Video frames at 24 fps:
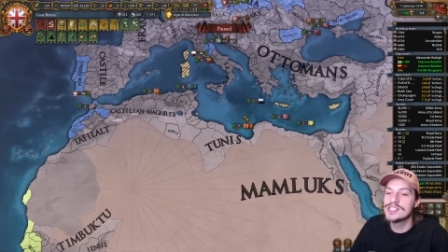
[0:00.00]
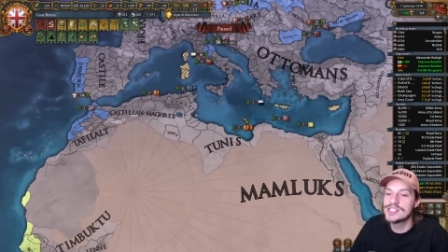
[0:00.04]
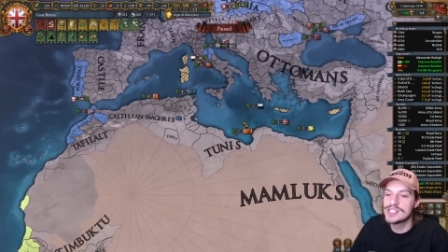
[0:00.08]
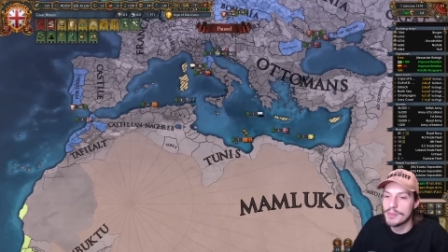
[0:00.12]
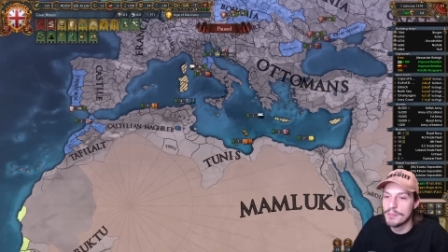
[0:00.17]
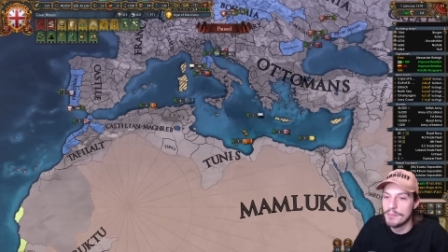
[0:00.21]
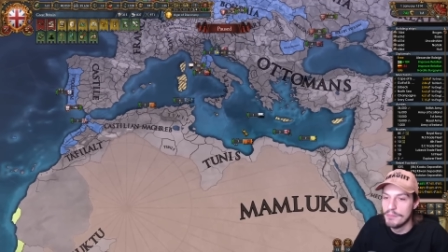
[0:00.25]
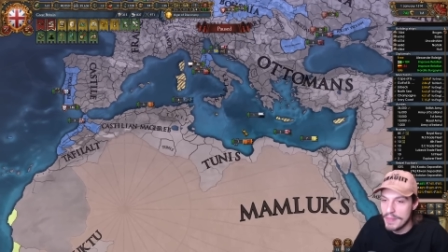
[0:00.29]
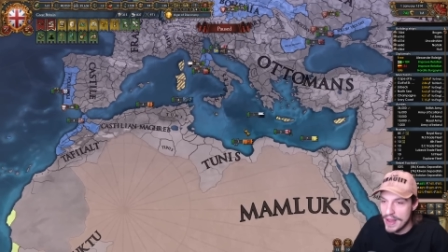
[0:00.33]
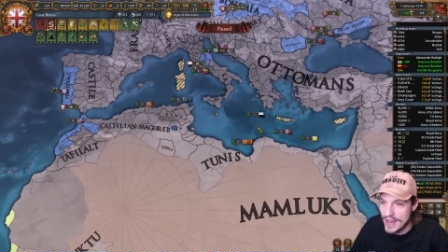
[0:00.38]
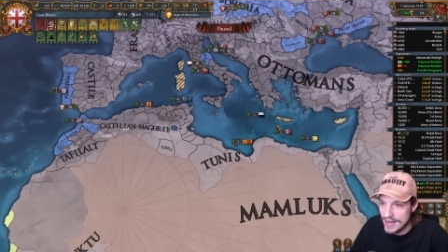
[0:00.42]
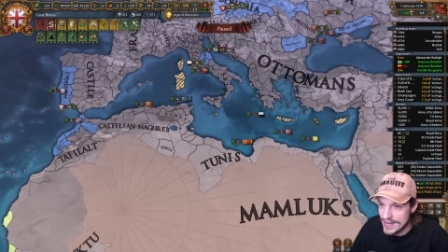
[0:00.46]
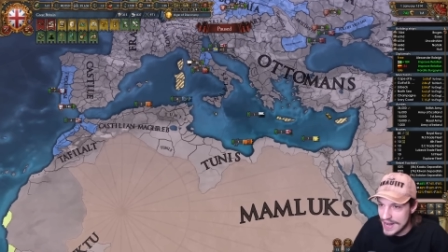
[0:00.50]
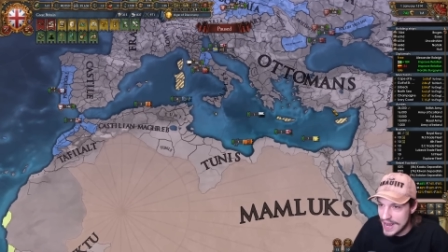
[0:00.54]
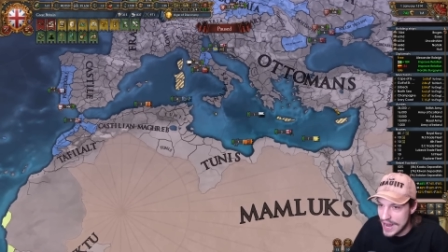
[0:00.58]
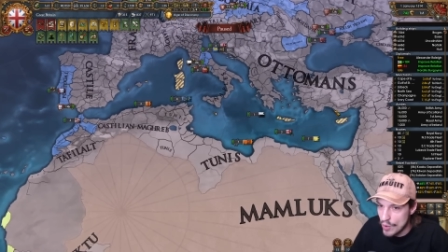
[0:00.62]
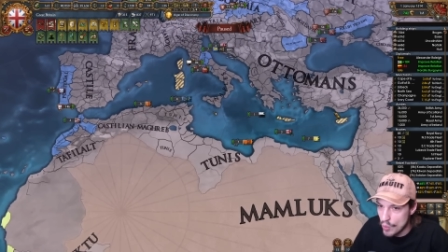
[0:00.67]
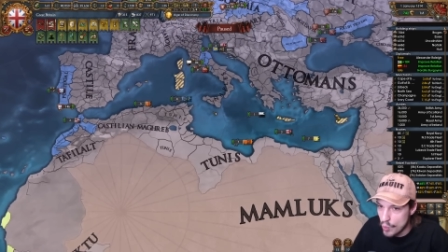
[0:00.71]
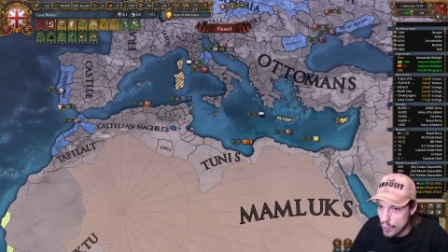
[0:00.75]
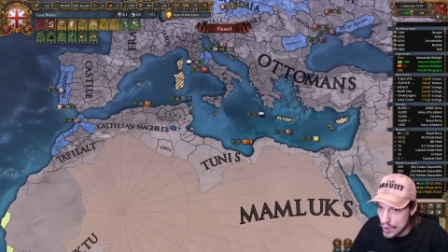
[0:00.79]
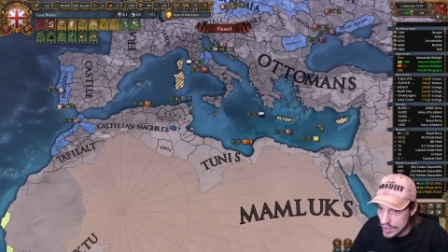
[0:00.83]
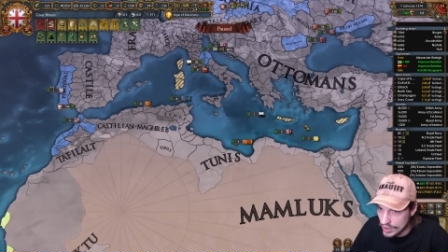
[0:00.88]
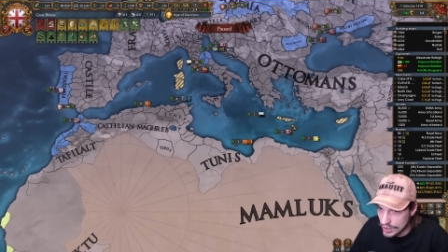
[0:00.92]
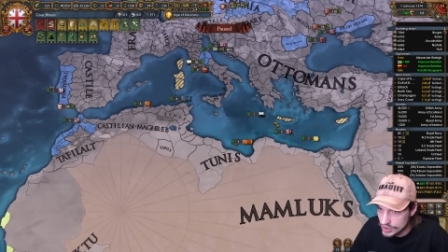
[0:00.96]
submit. I
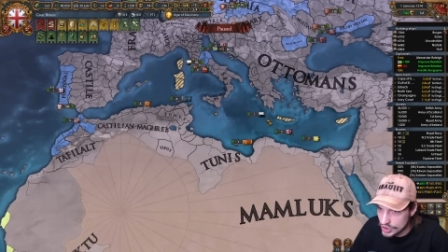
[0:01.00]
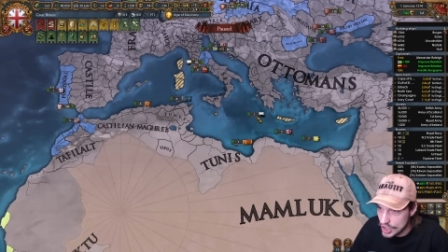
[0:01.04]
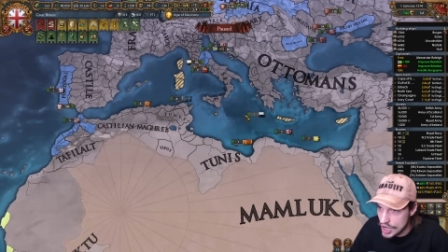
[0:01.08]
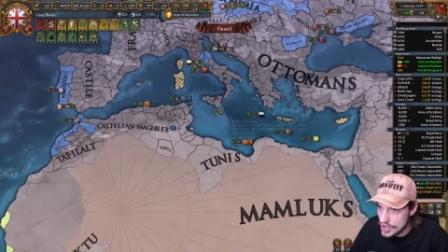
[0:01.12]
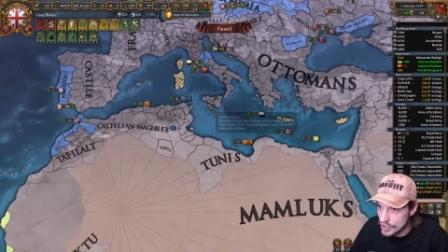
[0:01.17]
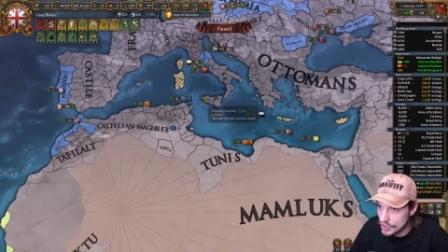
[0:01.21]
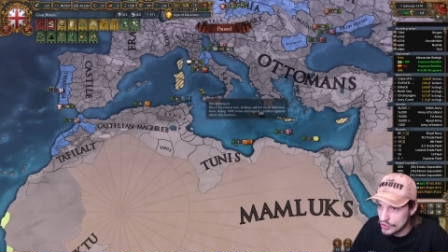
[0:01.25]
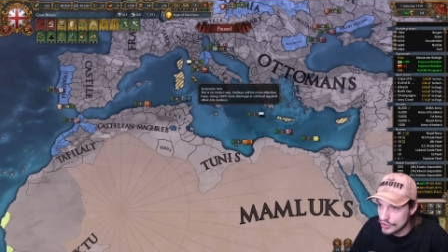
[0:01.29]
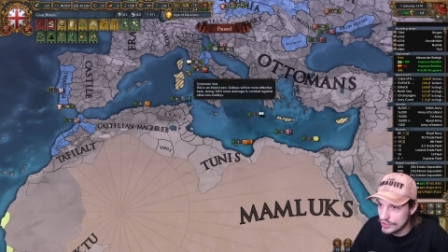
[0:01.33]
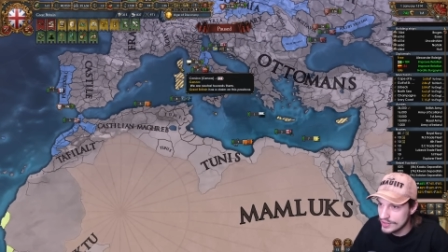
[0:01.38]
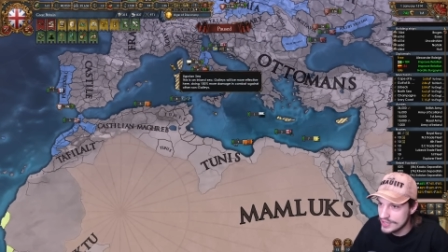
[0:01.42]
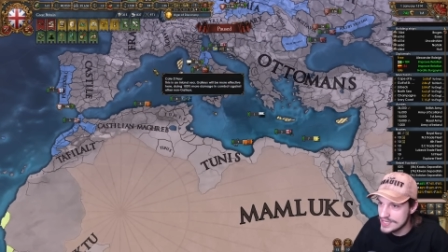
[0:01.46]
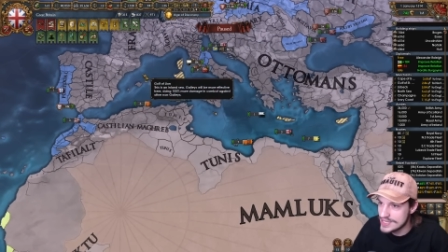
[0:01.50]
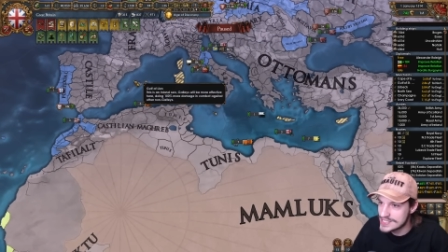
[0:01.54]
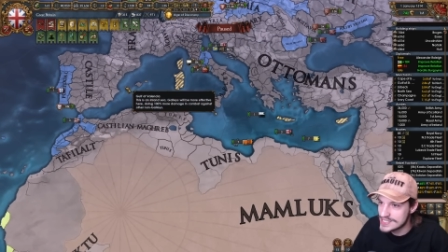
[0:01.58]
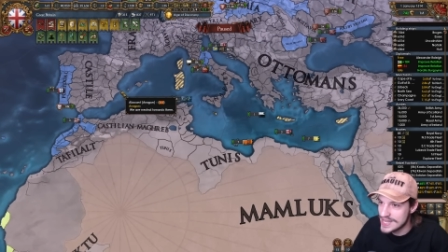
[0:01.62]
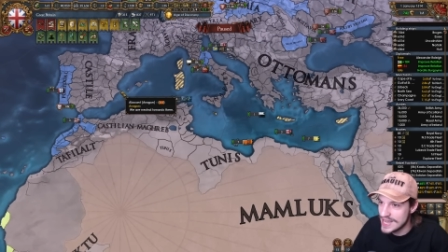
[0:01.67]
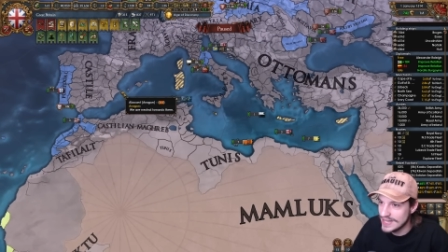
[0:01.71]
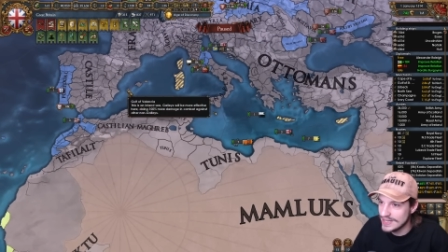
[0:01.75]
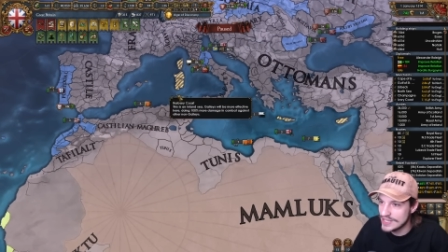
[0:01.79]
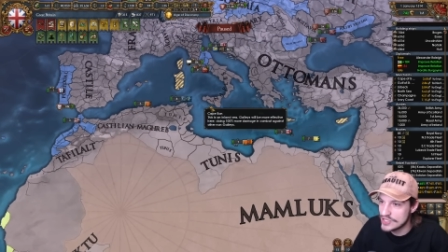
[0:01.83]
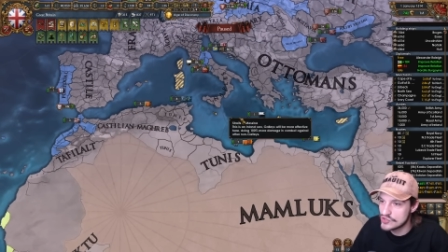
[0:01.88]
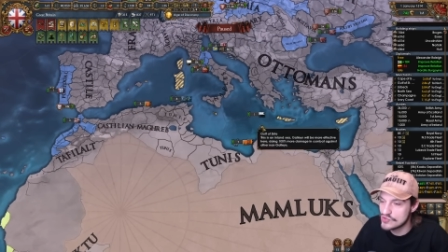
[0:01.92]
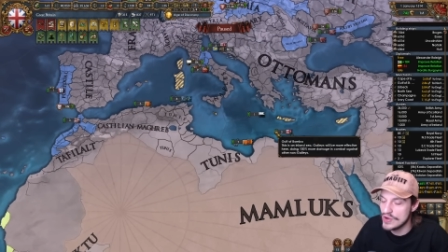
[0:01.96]
will conquer these
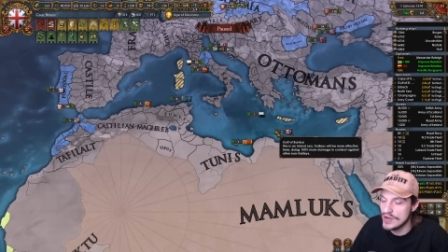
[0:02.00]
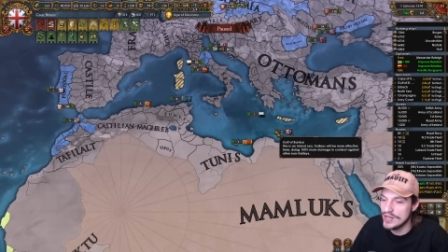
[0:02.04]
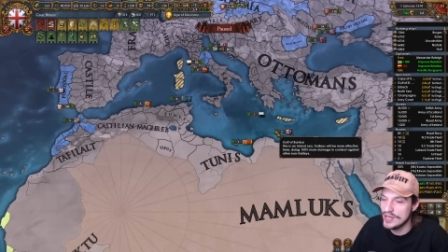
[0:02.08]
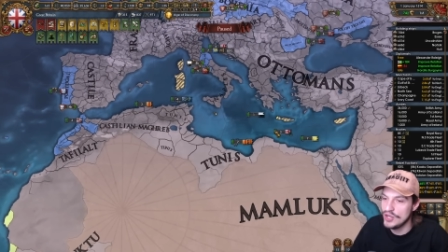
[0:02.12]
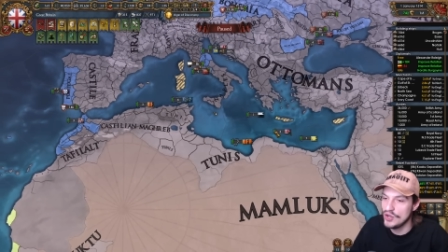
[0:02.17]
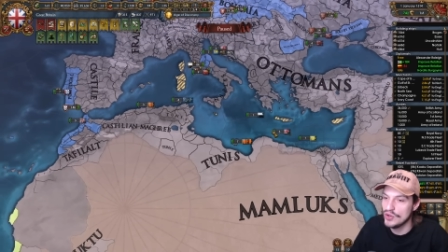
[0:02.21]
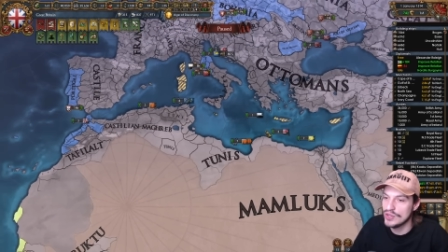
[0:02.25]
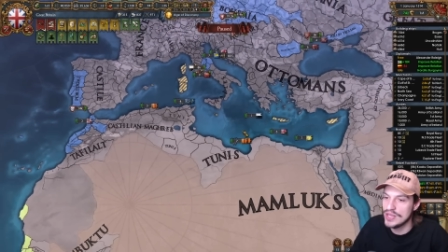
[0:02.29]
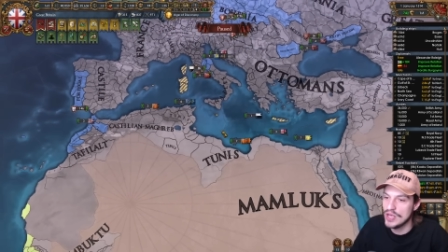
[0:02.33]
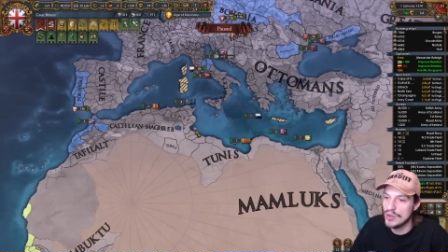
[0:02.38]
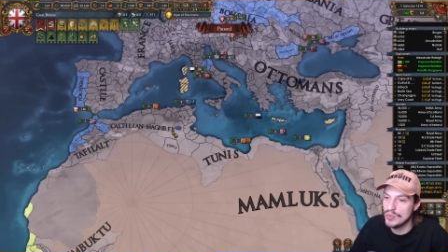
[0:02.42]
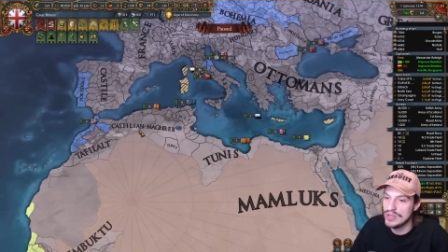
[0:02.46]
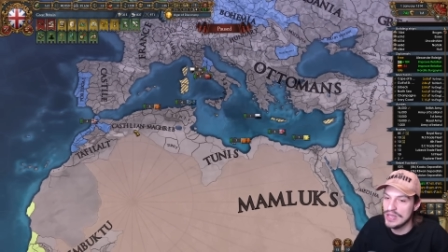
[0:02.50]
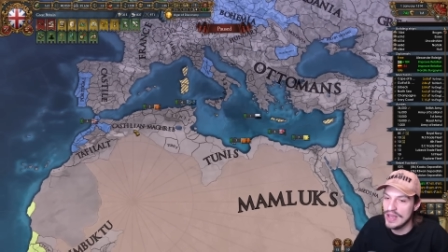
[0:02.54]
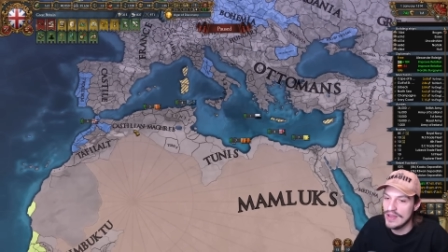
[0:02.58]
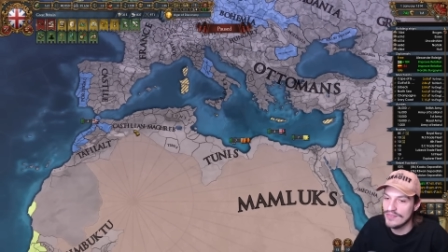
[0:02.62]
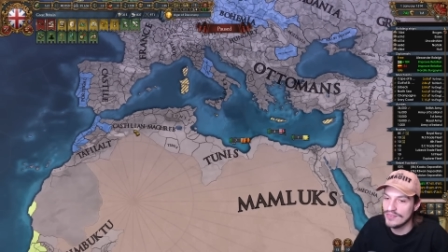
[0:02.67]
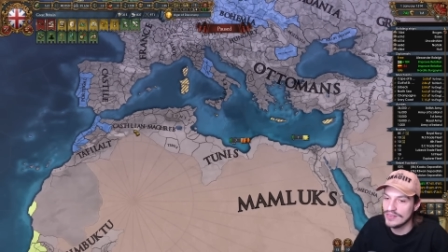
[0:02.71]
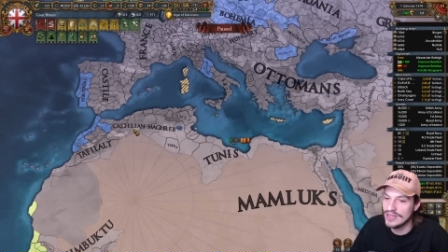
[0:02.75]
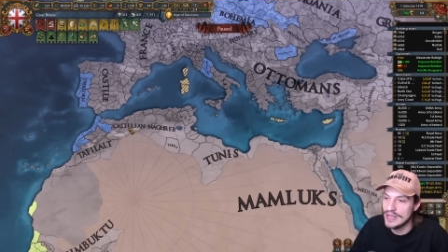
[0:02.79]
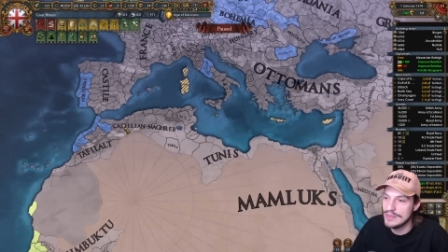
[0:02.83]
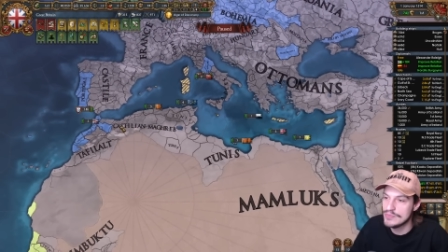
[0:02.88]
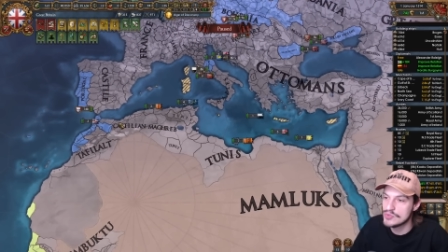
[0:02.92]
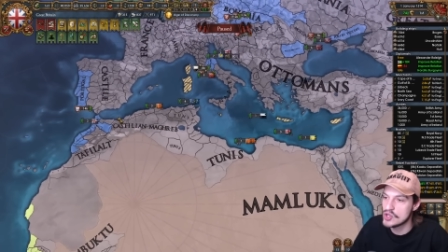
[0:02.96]
islands right here that we
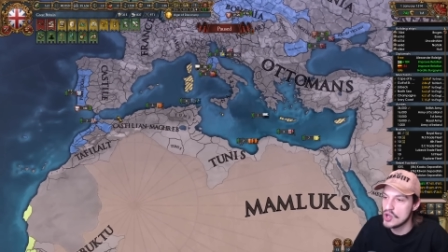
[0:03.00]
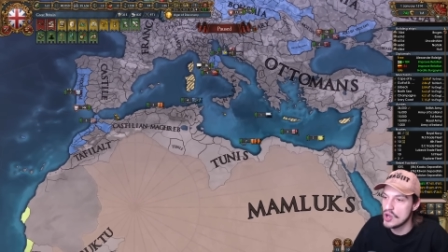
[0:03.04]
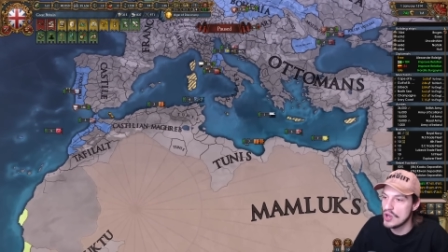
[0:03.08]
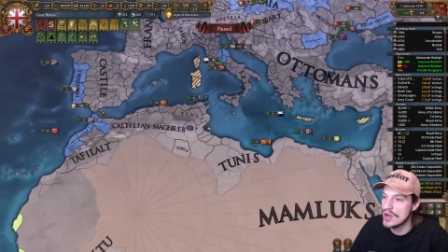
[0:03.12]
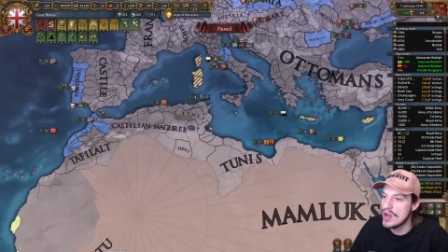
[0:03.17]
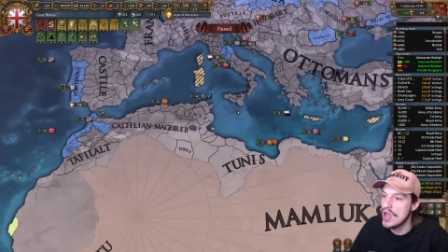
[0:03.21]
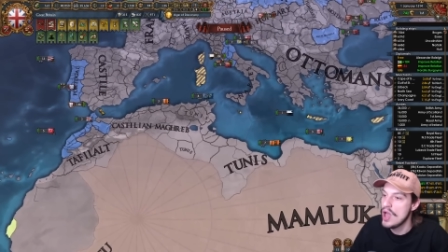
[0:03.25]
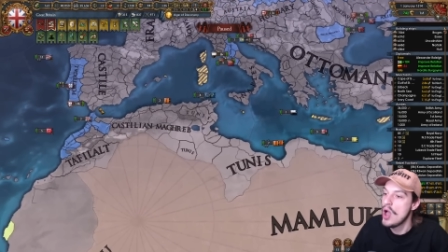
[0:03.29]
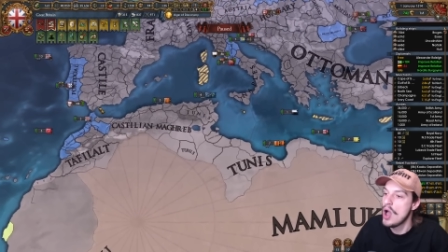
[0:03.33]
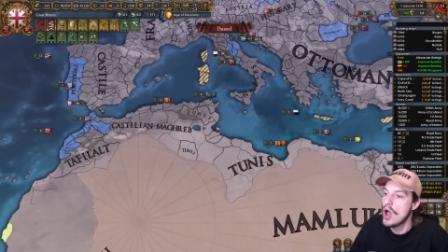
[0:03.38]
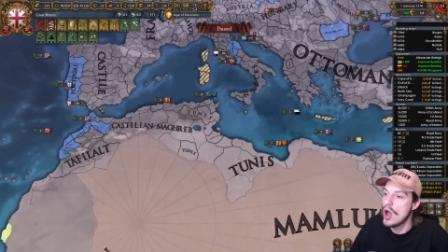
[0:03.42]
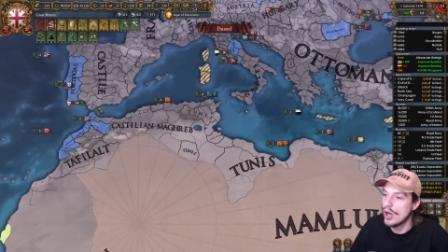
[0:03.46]
have claims on,